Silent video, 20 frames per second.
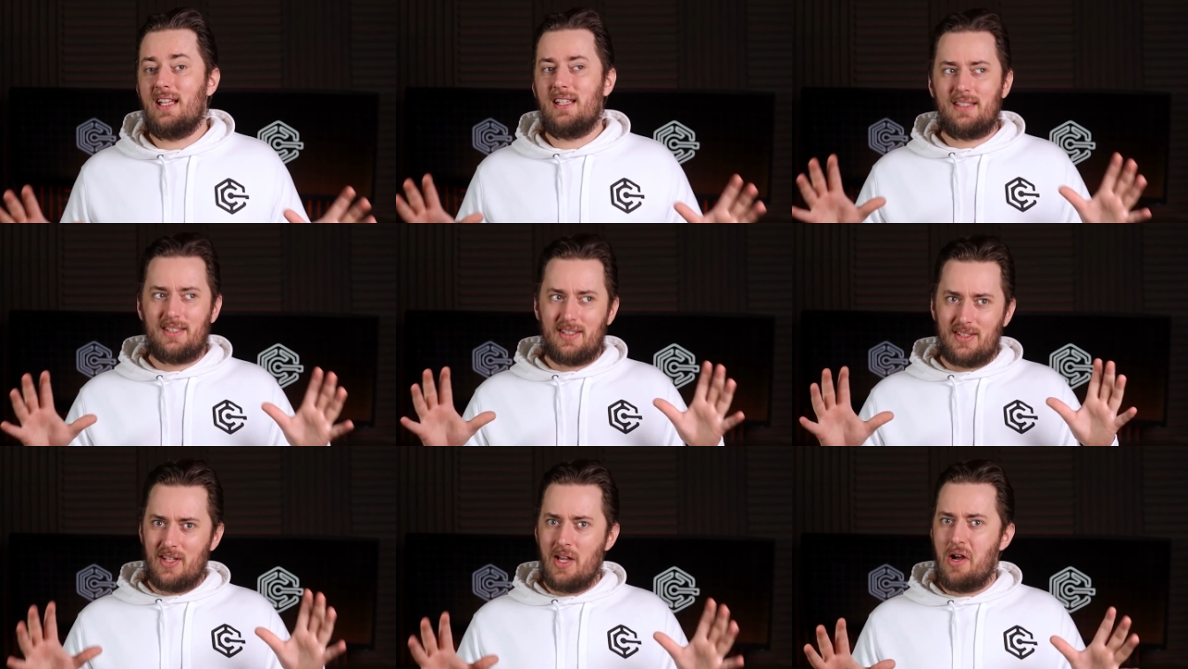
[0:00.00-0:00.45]

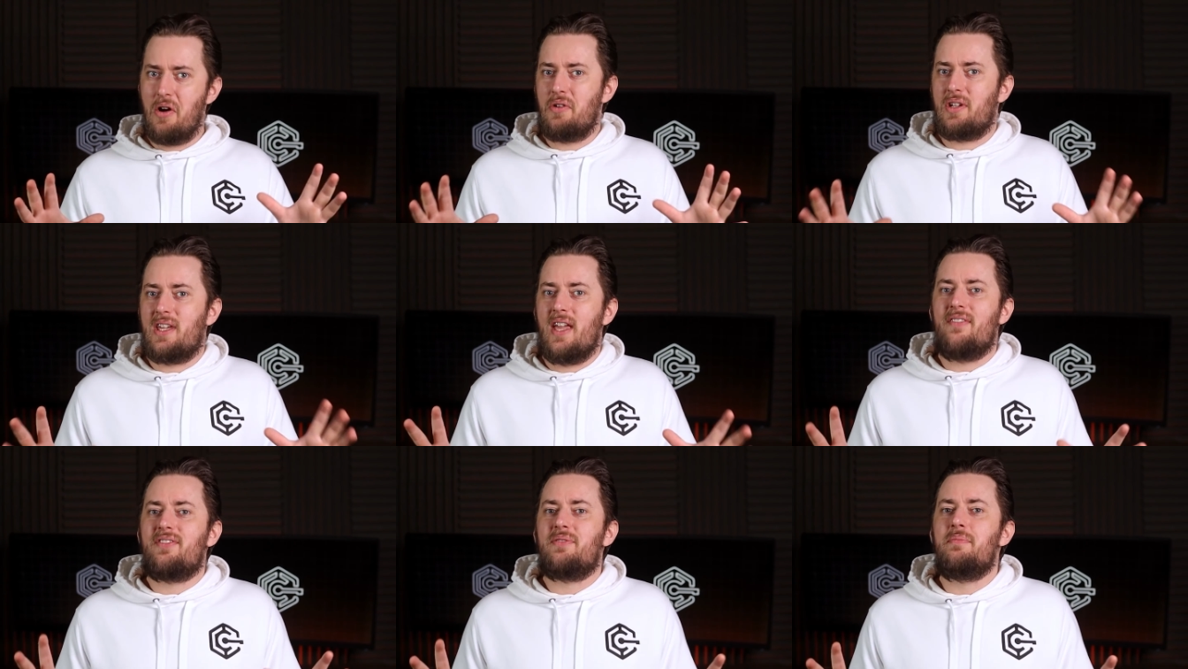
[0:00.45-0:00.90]
It
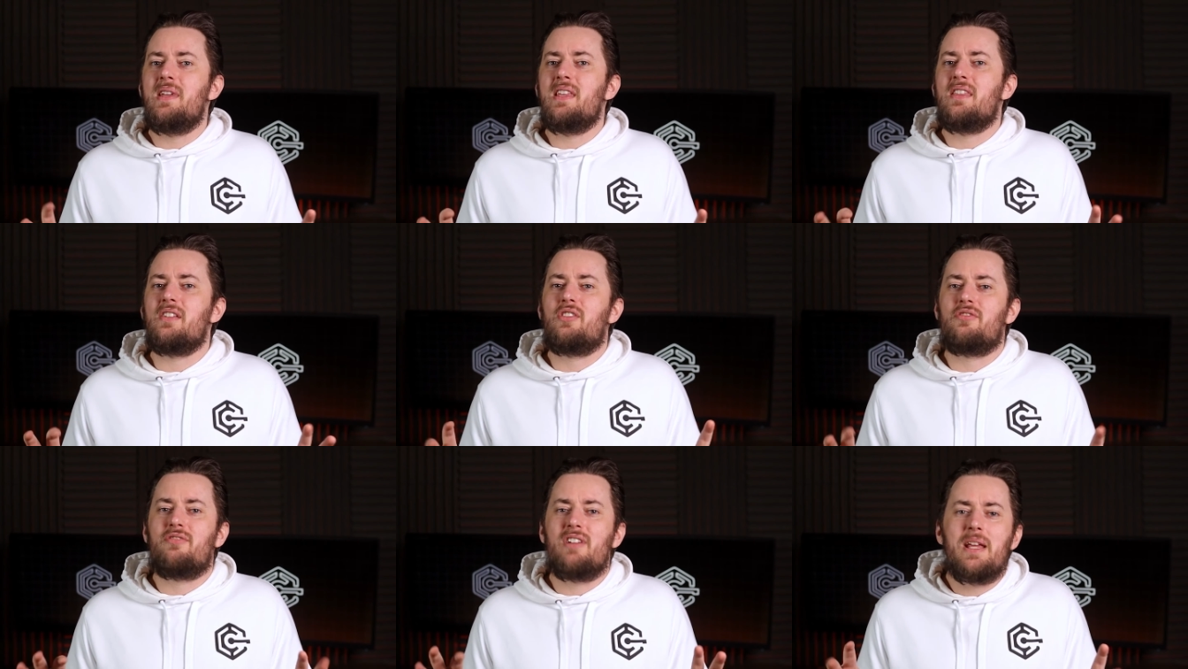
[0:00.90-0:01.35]
still gives
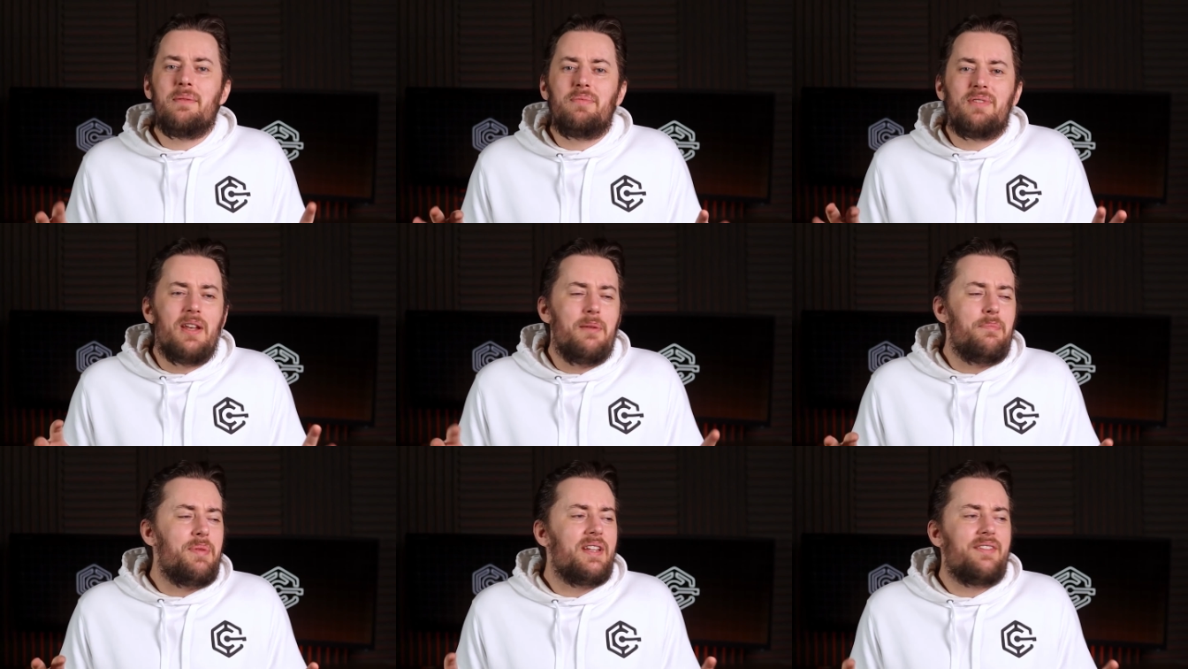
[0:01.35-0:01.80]
me the
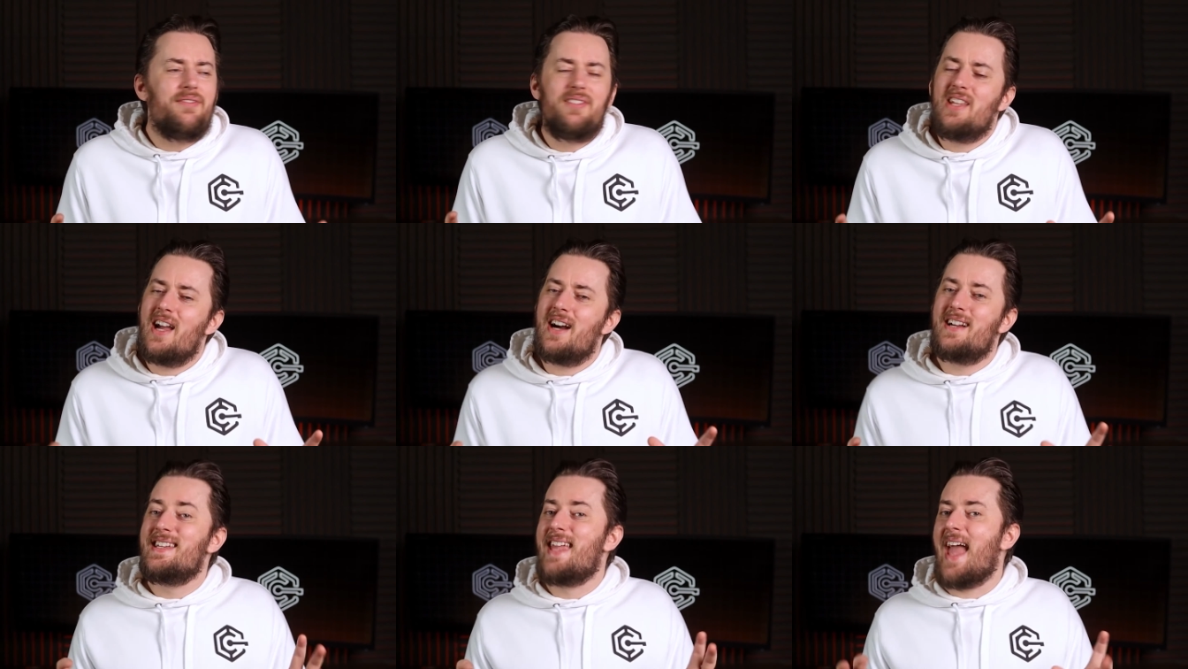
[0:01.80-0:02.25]
creeps and a bit
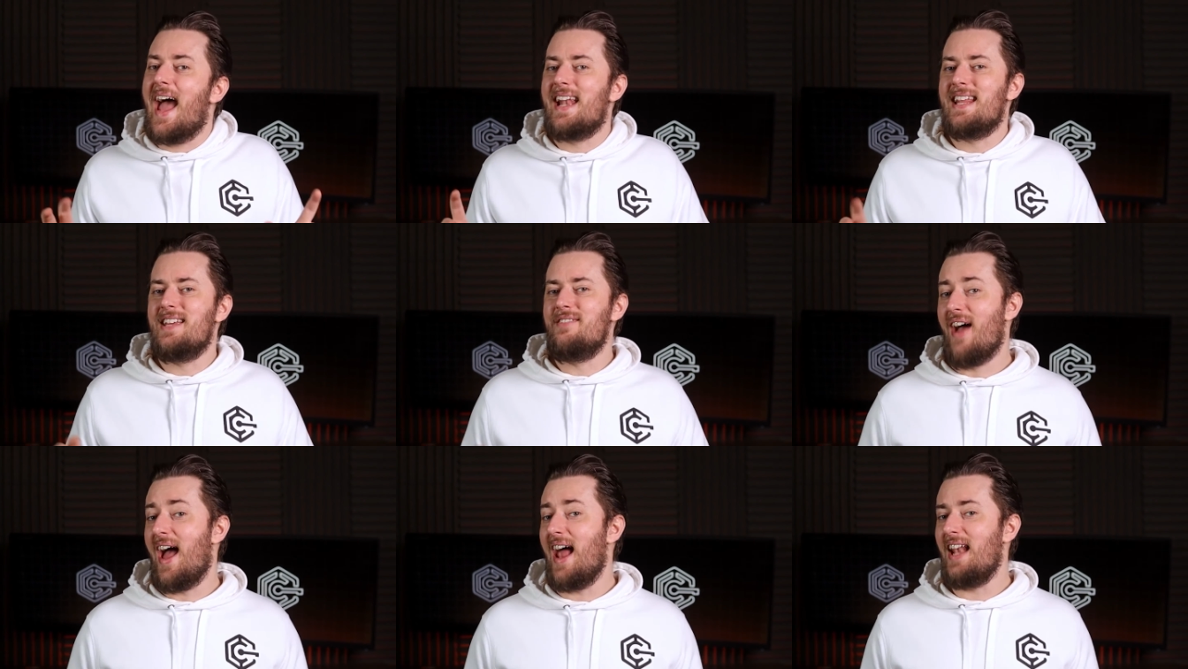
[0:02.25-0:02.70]
of the
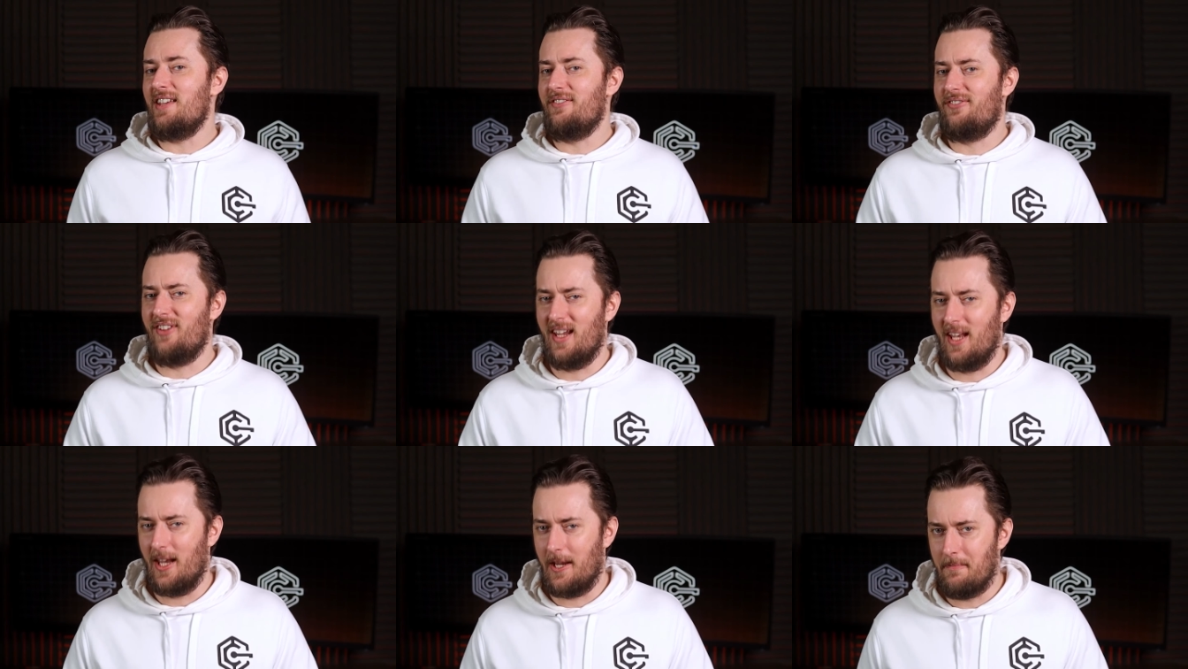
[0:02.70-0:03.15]
uncanny
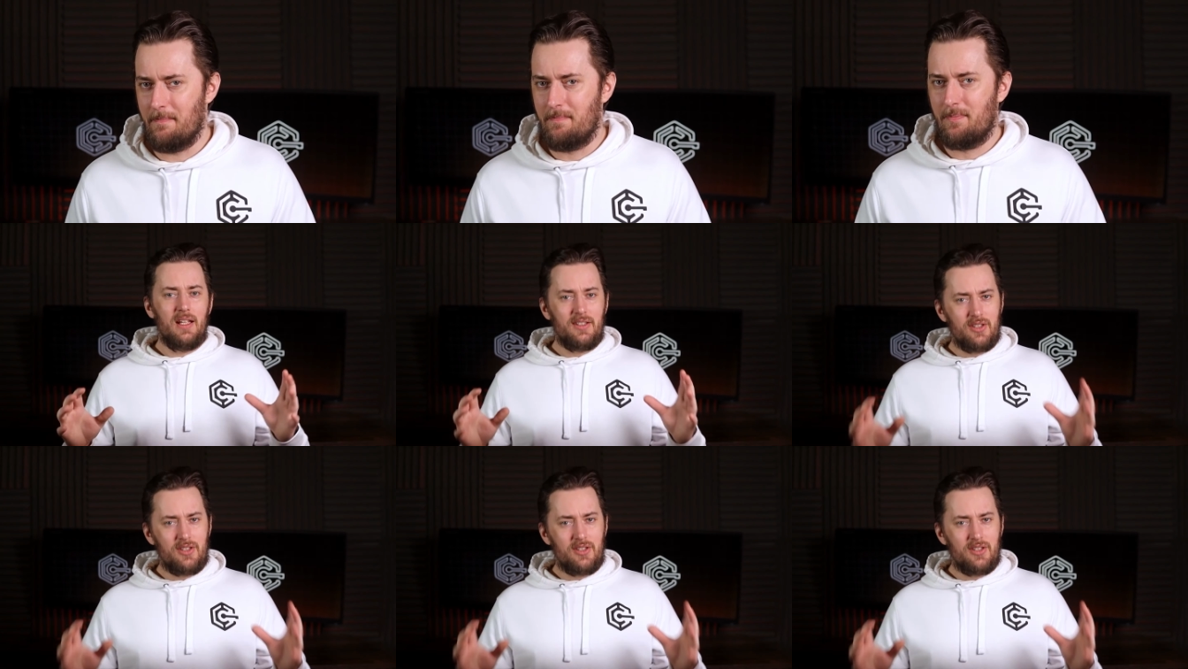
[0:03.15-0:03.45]
valley feeling.